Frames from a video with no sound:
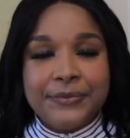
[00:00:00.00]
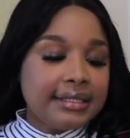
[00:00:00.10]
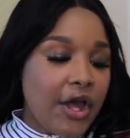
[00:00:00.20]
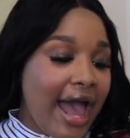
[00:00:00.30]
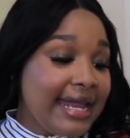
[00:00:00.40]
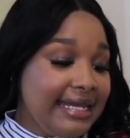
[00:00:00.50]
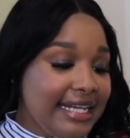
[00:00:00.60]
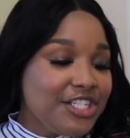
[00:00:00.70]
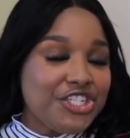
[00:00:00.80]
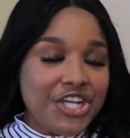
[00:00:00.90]
So I
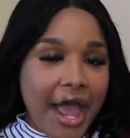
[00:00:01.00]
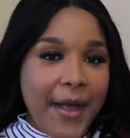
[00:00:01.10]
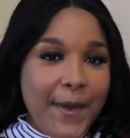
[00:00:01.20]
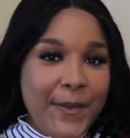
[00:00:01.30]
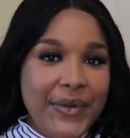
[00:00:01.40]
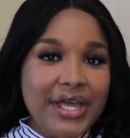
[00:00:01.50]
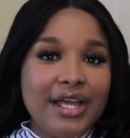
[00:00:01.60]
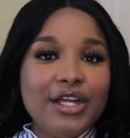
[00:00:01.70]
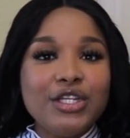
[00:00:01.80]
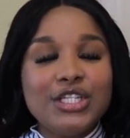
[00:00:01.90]
did shop
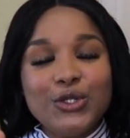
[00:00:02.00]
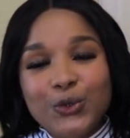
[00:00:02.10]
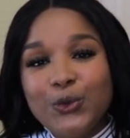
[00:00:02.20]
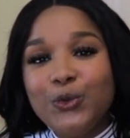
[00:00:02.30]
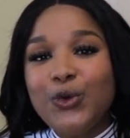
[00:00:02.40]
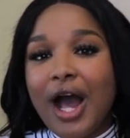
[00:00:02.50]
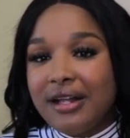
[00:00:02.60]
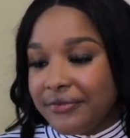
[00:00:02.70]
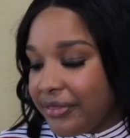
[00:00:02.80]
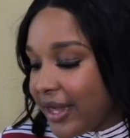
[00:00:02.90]
two
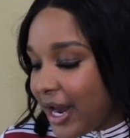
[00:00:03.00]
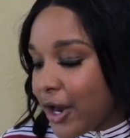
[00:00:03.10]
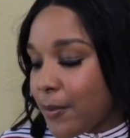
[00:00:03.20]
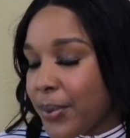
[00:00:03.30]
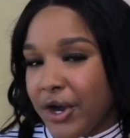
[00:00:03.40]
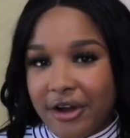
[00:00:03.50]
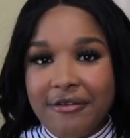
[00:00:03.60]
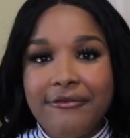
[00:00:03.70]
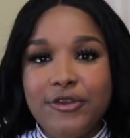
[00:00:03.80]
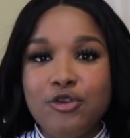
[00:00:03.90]
of their
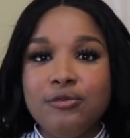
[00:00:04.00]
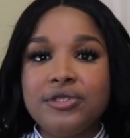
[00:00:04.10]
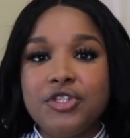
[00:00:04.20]
perfumes.